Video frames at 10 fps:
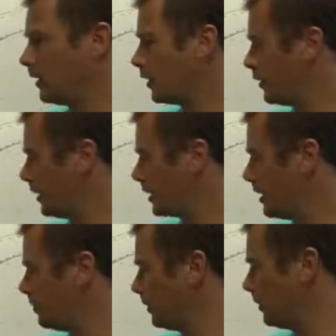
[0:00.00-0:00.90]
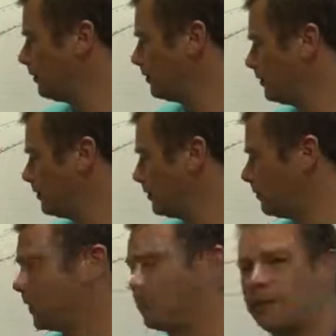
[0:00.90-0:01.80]
A good example
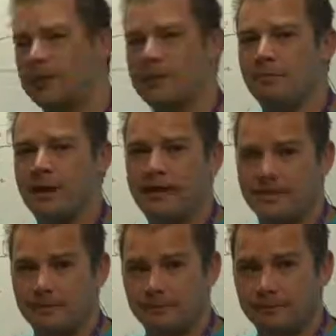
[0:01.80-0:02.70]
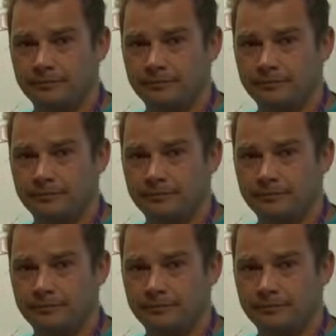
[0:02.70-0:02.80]
might be in Tibet.